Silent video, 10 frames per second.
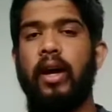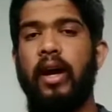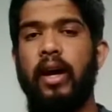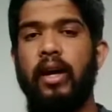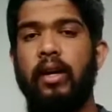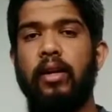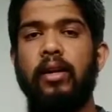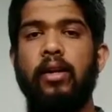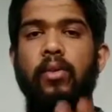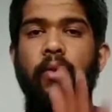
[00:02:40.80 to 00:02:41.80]
And
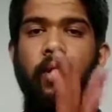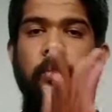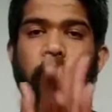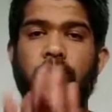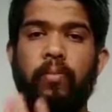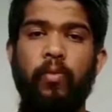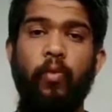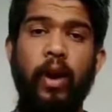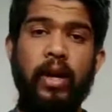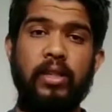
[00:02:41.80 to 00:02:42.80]
what
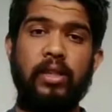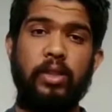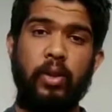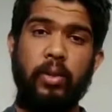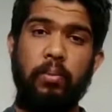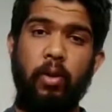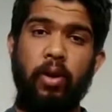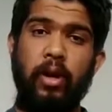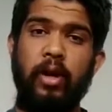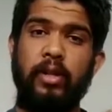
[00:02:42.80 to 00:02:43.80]
why is it so
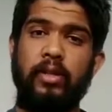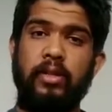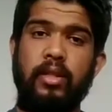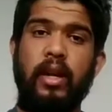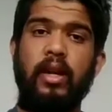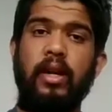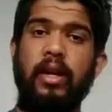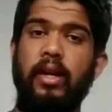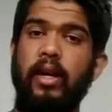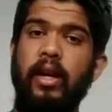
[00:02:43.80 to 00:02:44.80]
important is that
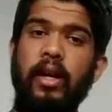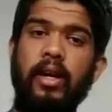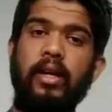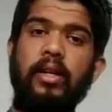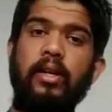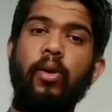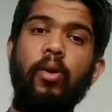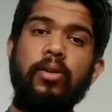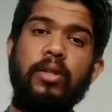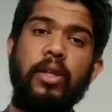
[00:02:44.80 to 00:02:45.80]
it
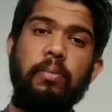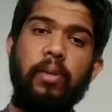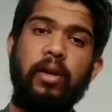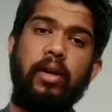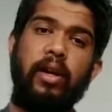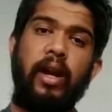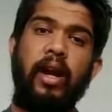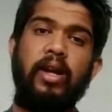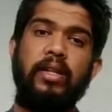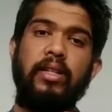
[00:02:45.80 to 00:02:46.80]
goes deeper
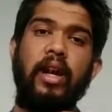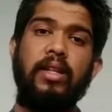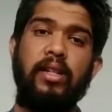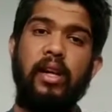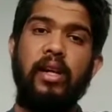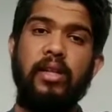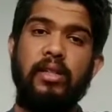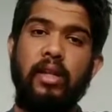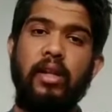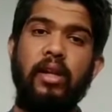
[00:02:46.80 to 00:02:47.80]
and it starts
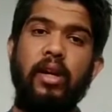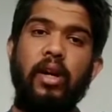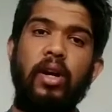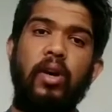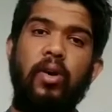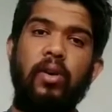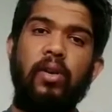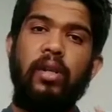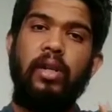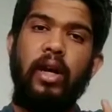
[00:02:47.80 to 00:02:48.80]
releasing
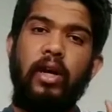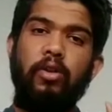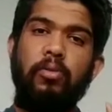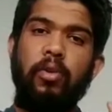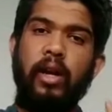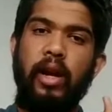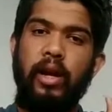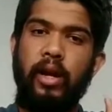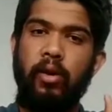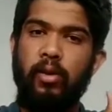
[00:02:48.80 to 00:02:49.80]
all
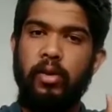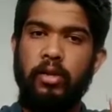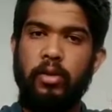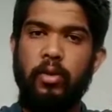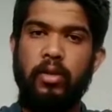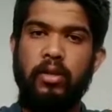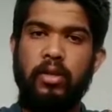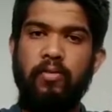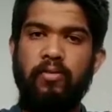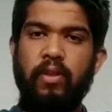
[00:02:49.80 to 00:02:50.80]
the stored
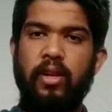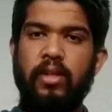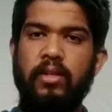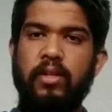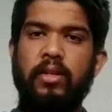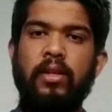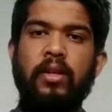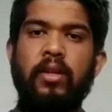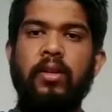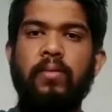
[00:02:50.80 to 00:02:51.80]
stiffness
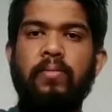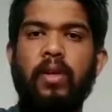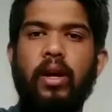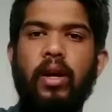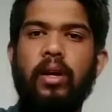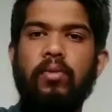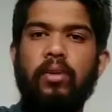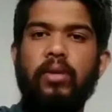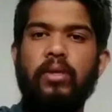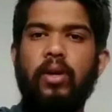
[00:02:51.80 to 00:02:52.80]

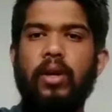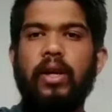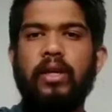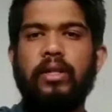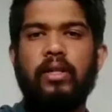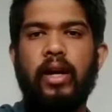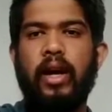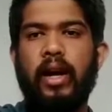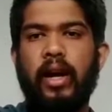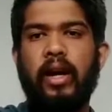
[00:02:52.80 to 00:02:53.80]
around the joints,
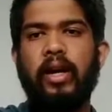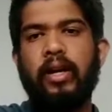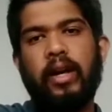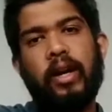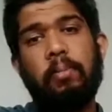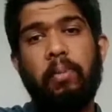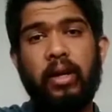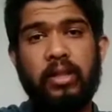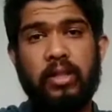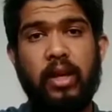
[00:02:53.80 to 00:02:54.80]
and it
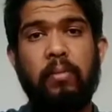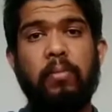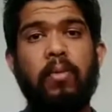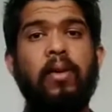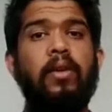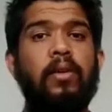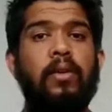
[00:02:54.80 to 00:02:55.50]
brings them